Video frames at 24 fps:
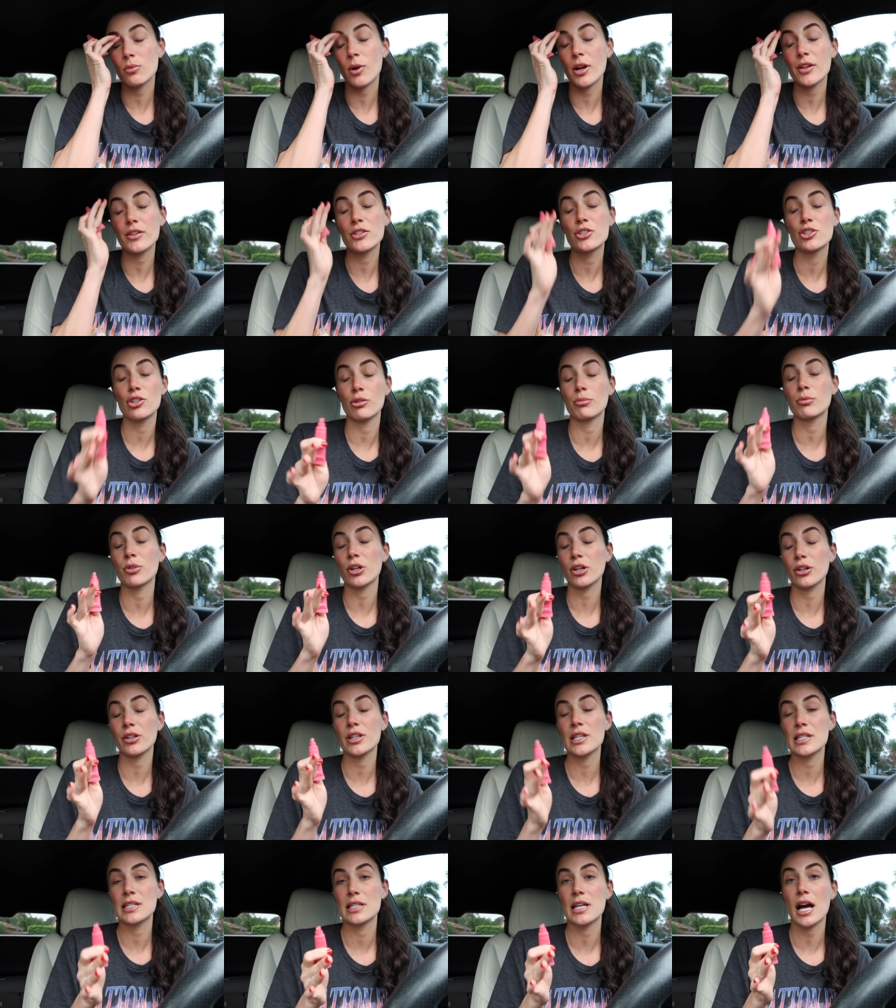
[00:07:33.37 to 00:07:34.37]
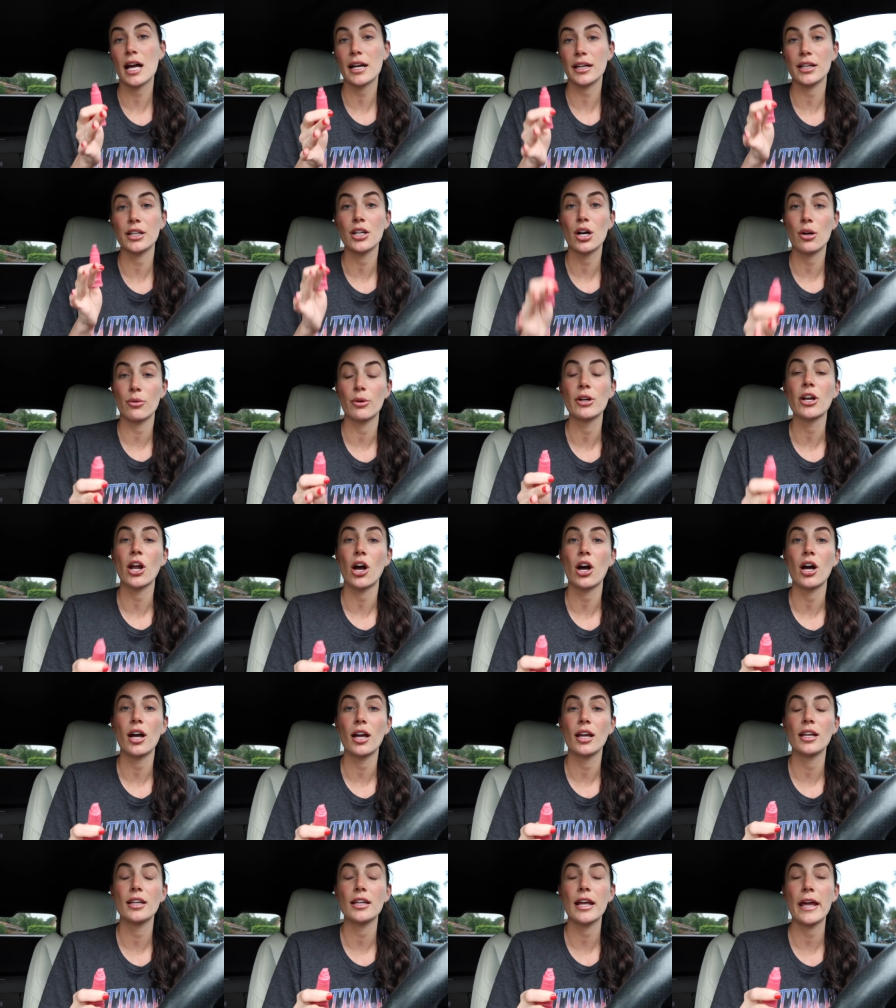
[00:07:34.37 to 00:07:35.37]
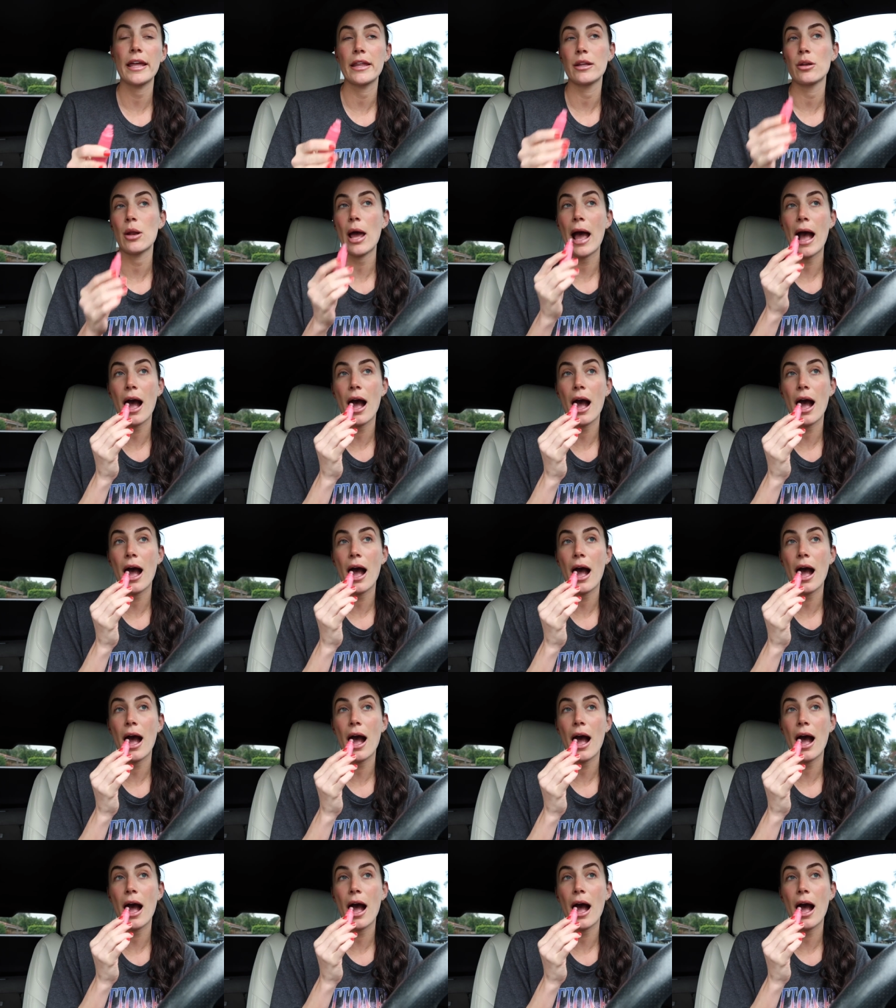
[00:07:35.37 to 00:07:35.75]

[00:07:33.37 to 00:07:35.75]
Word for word: why the gym girlies got it going on and